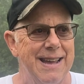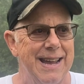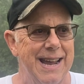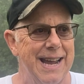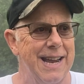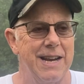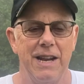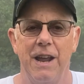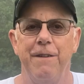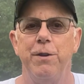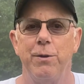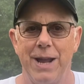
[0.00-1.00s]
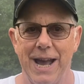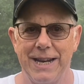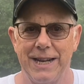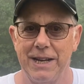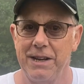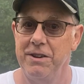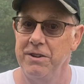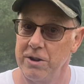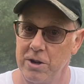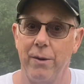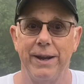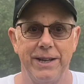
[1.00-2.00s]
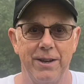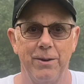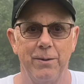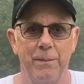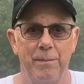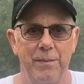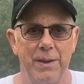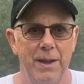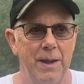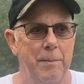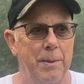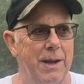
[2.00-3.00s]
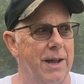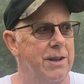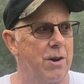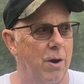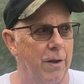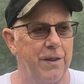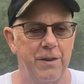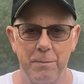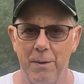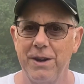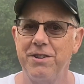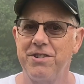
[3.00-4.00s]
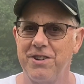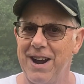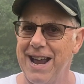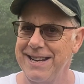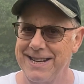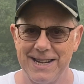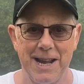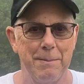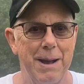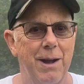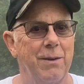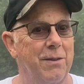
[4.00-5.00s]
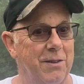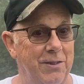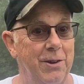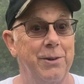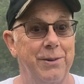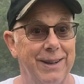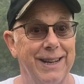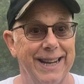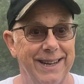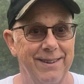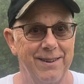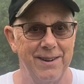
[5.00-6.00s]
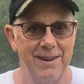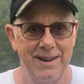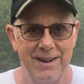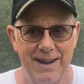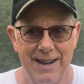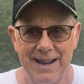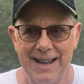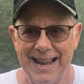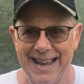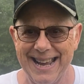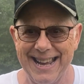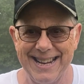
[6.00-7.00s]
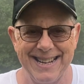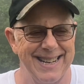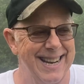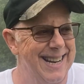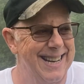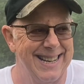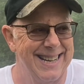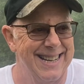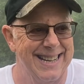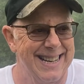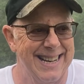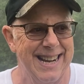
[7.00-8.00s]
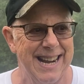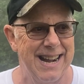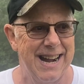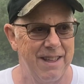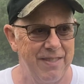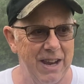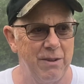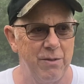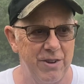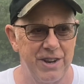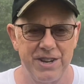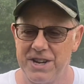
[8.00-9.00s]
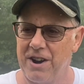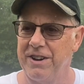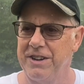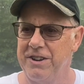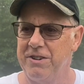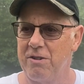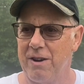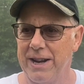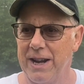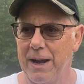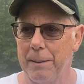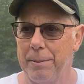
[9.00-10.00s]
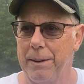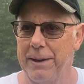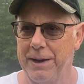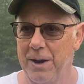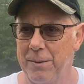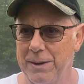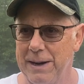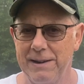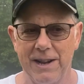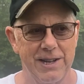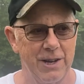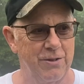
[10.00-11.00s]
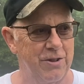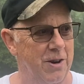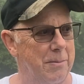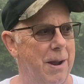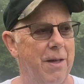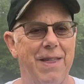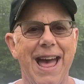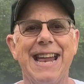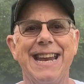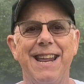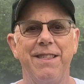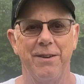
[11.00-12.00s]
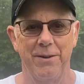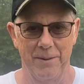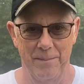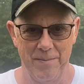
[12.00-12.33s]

And if you get it, you're going to, because all this moisture has to come out sooner or later. And things were just starting to dry up. You know what? I'm not so sure about that either.